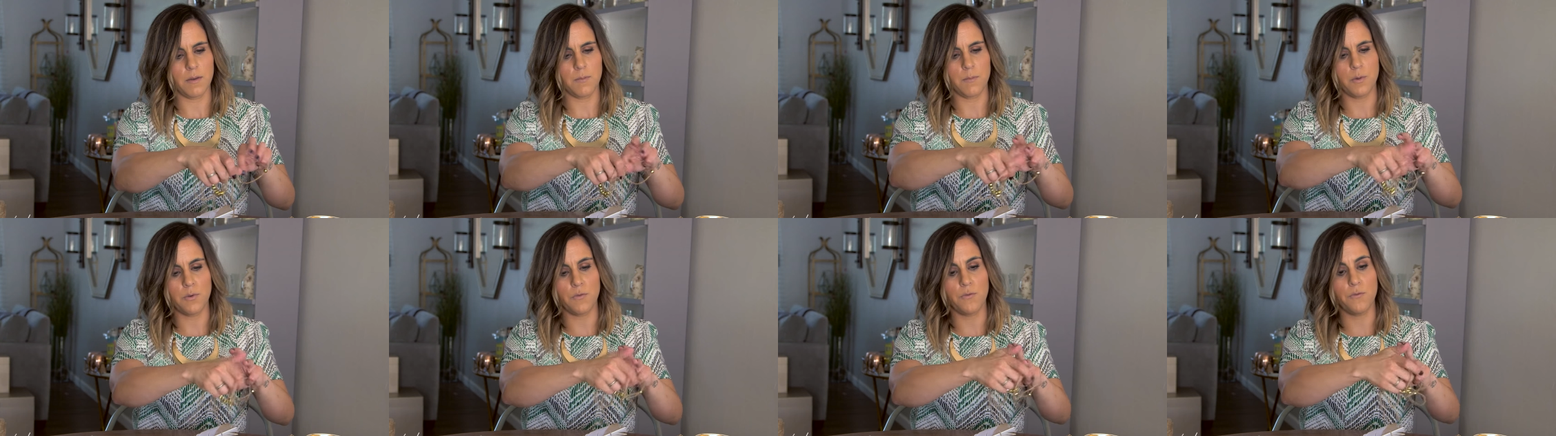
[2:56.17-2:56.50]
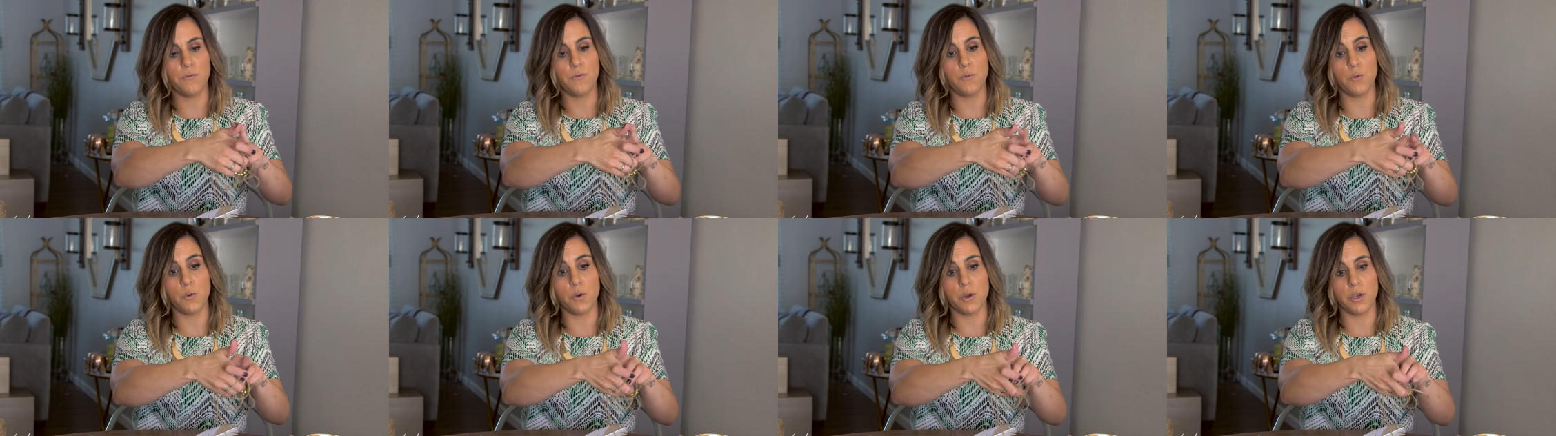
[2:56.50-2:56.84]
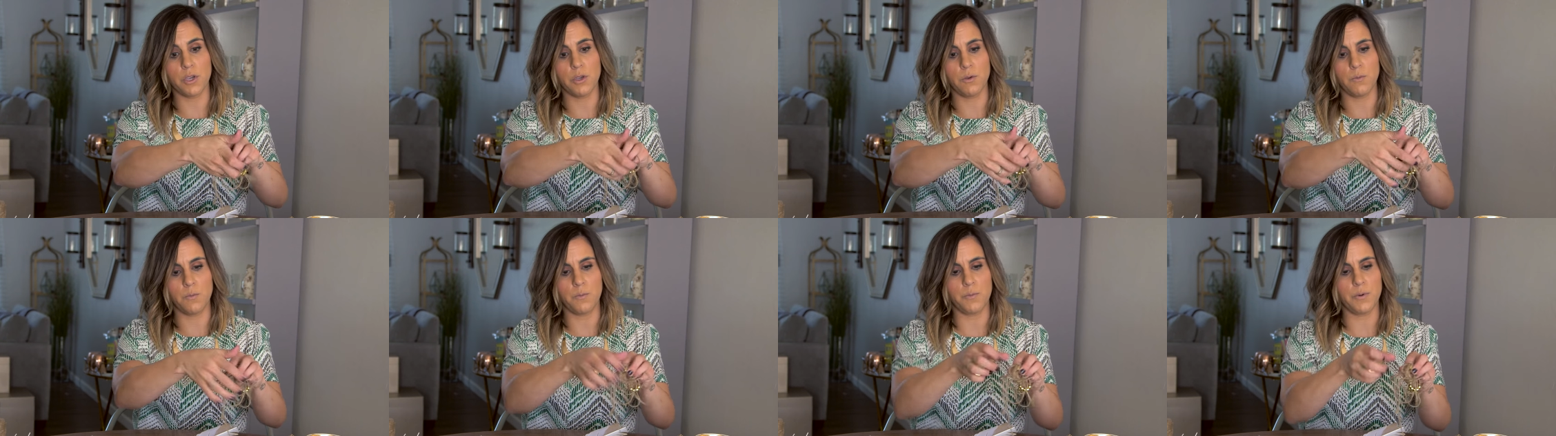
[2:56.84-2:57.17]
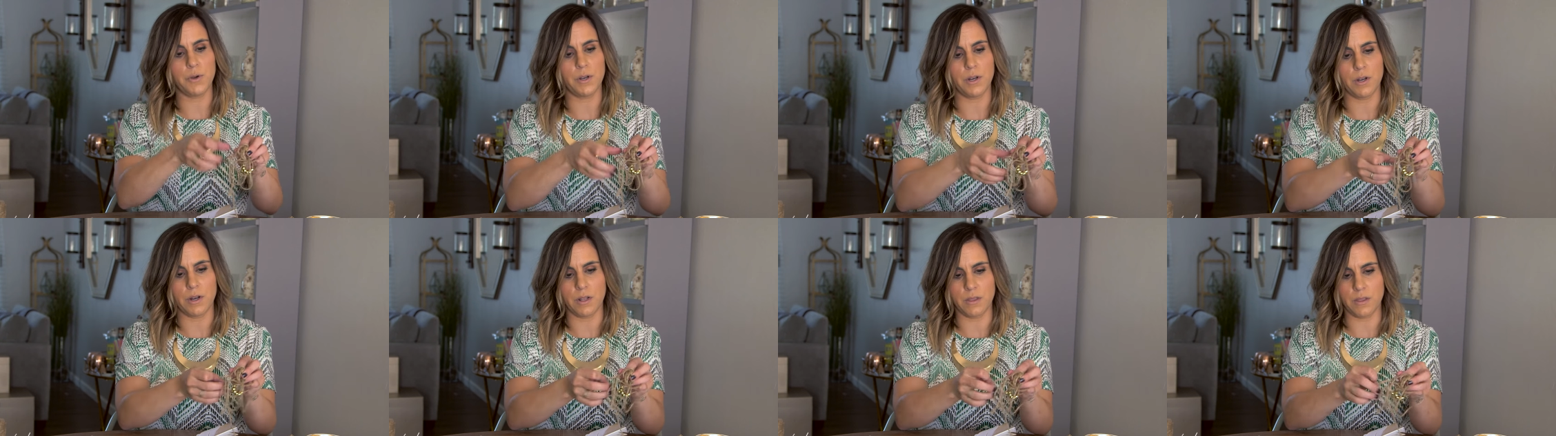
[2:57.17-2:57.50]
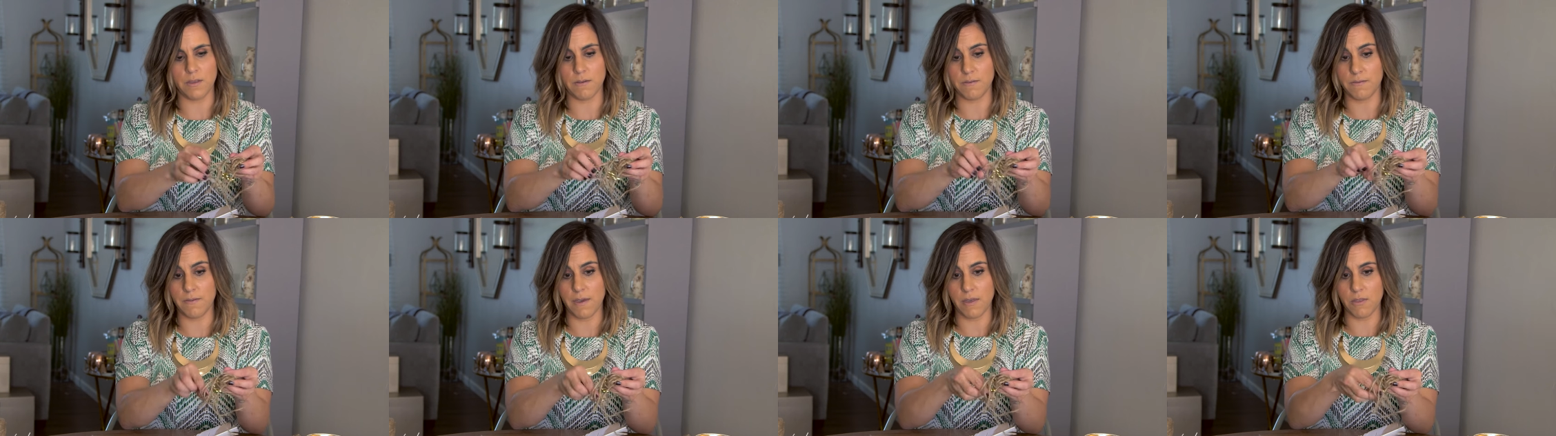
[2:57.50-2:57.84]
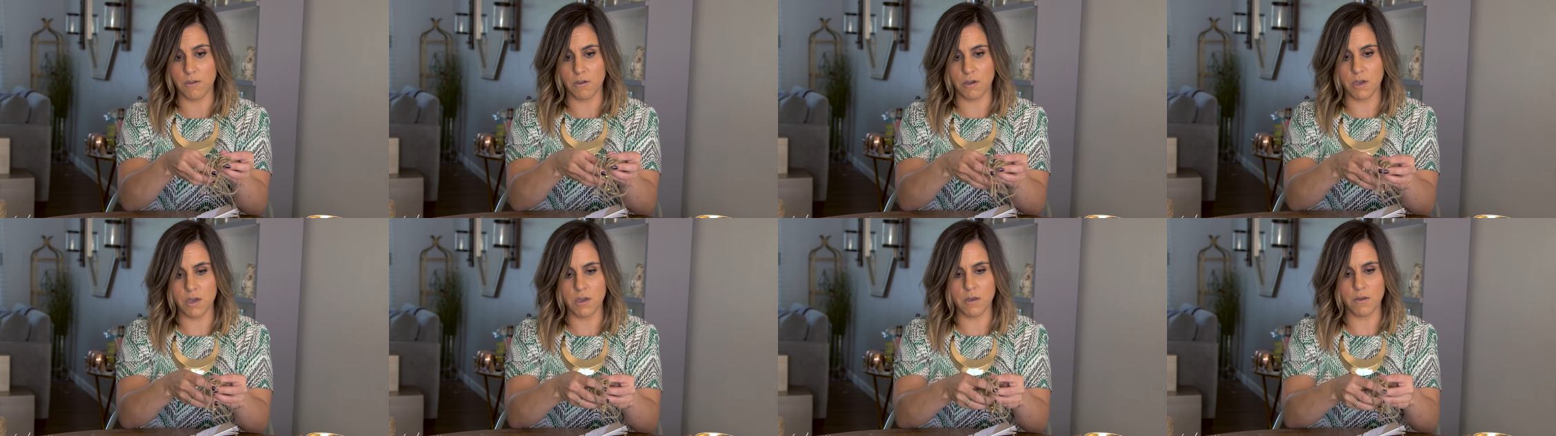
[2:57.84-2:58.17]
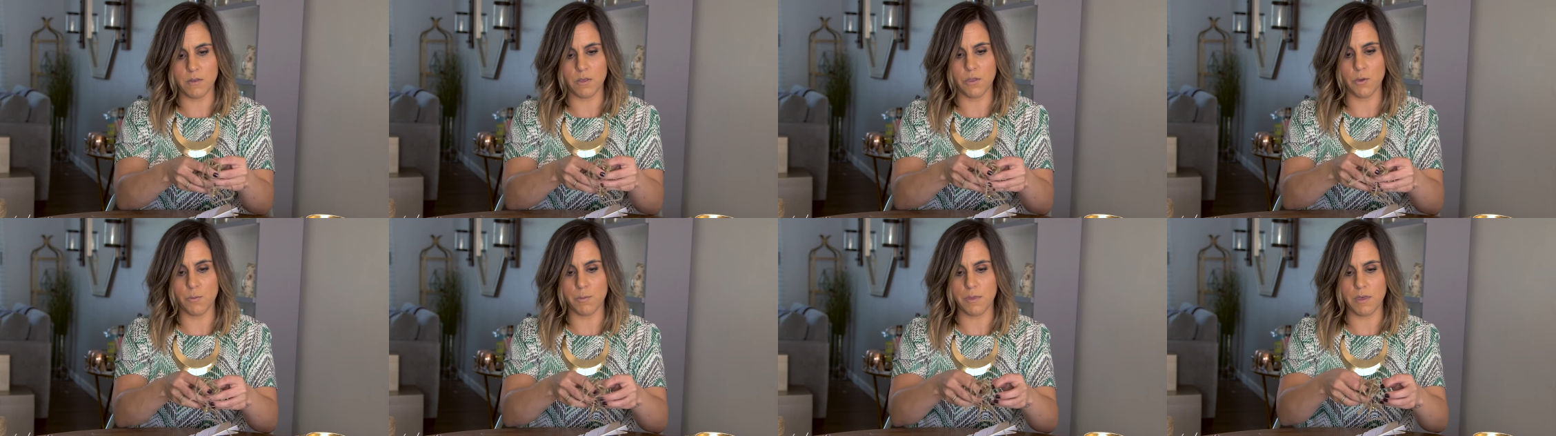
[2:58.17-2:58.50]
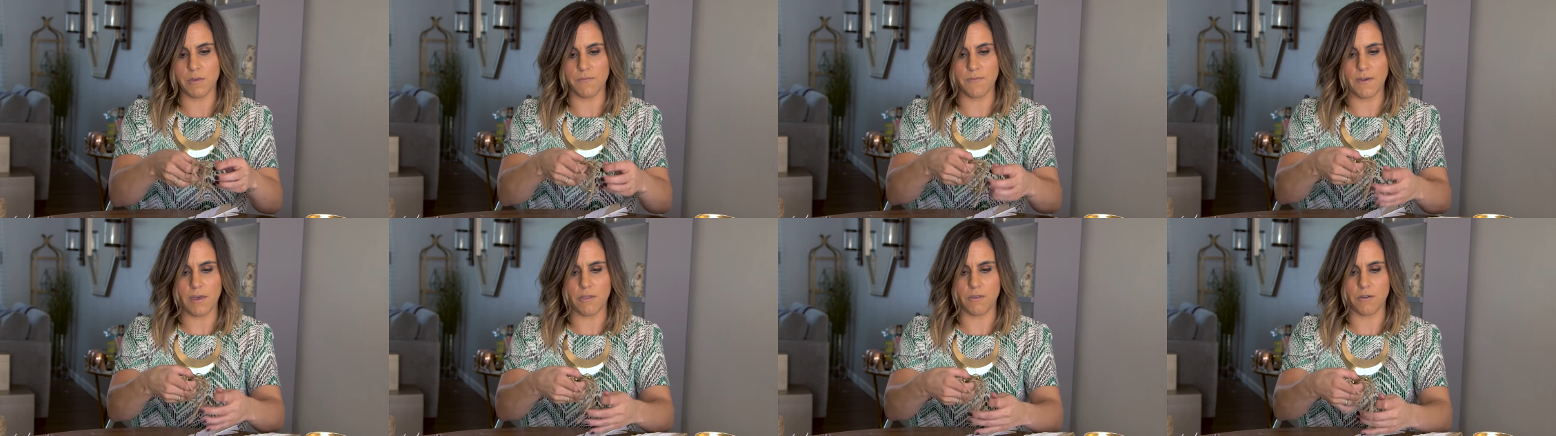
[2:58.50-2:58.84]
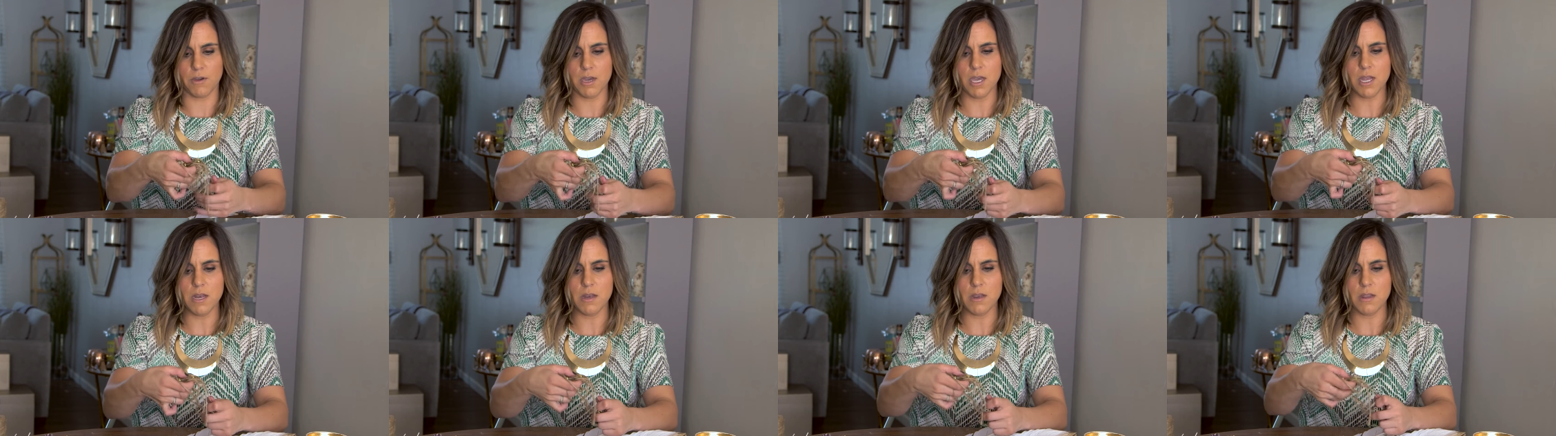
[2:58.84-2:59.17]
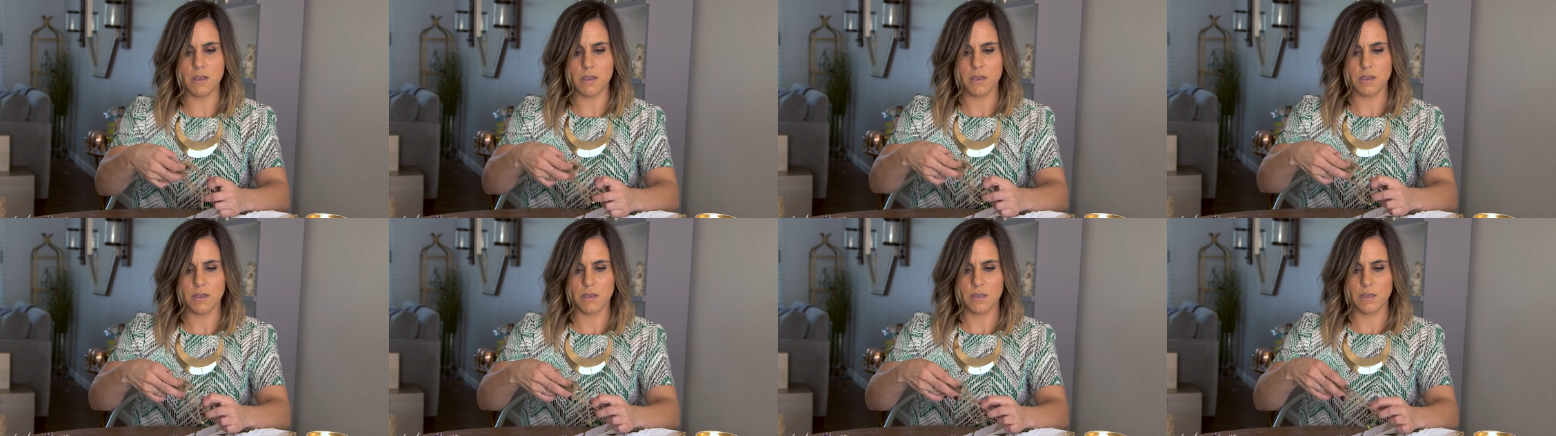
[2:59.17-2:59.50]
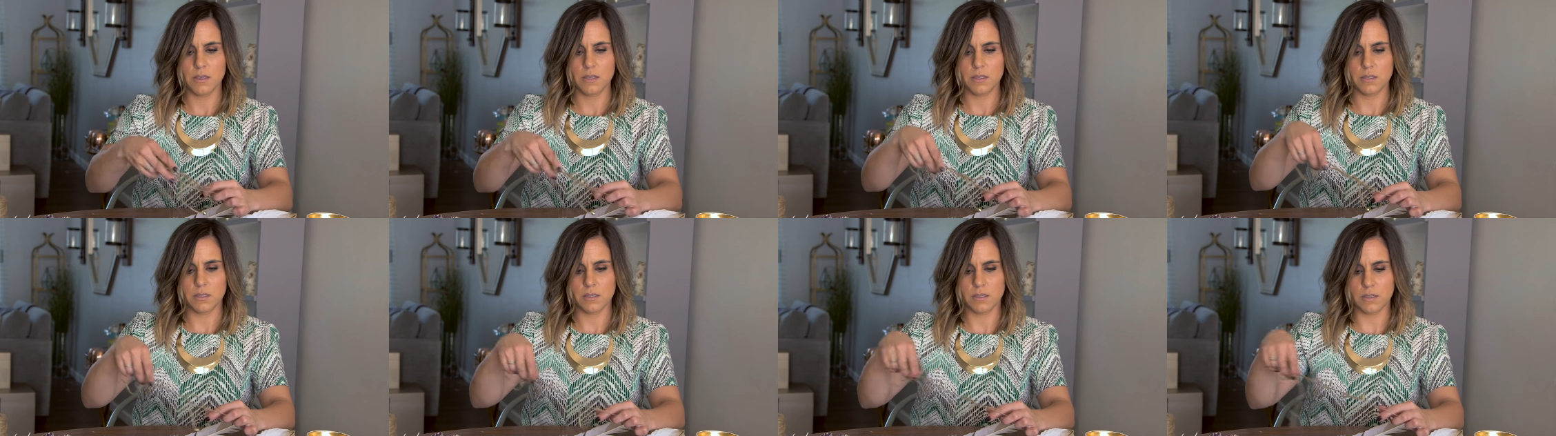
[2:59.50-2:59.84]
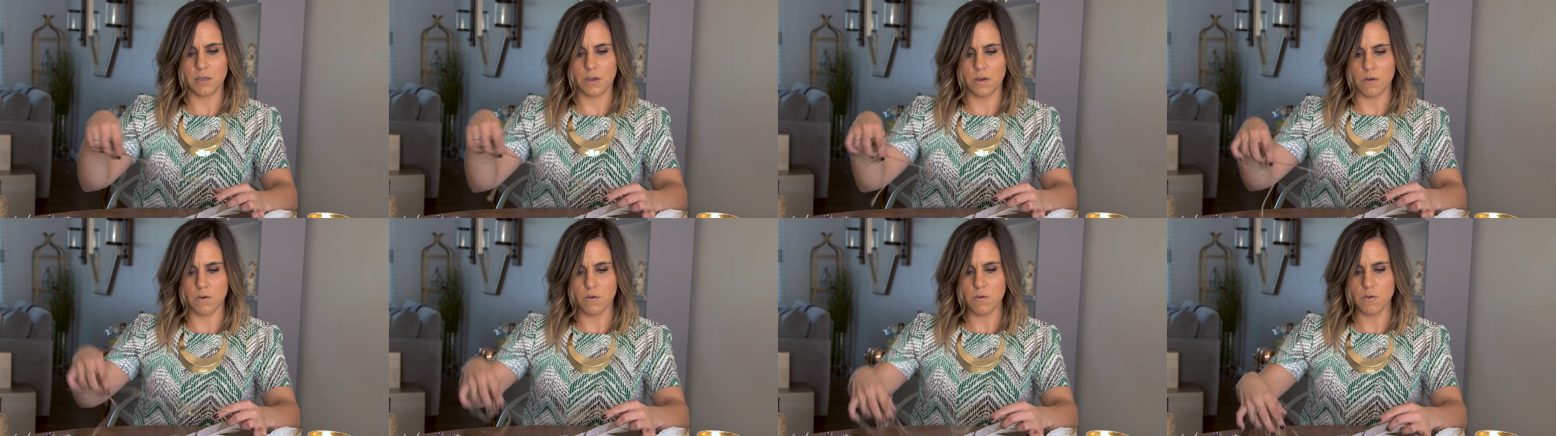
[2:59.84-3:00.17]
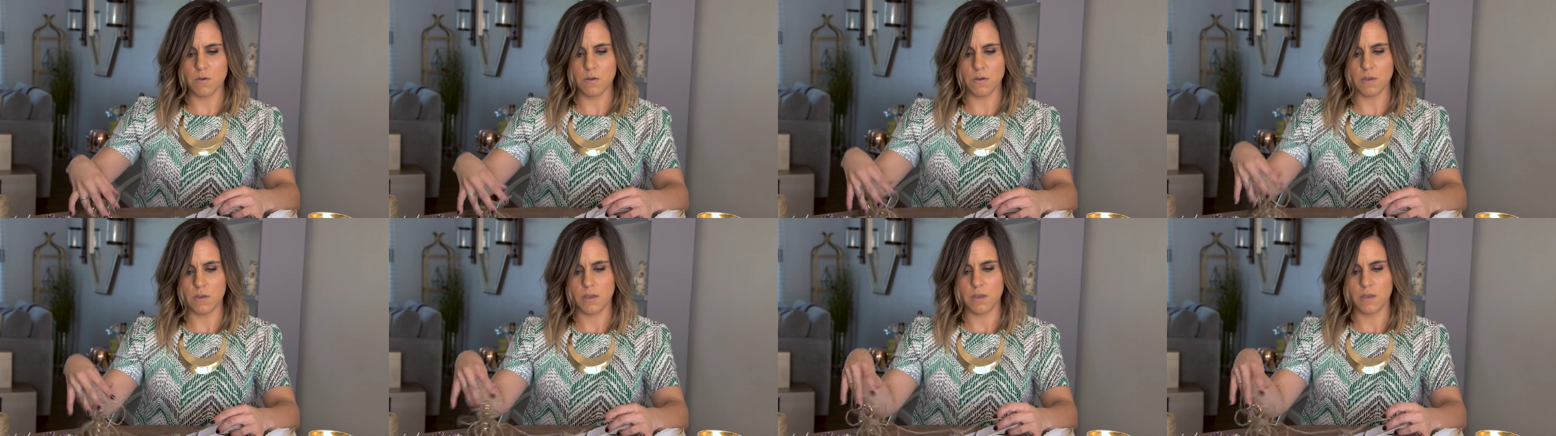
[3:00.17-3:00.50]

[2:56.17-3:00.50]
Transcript: before you put the feather, loop the feather in. So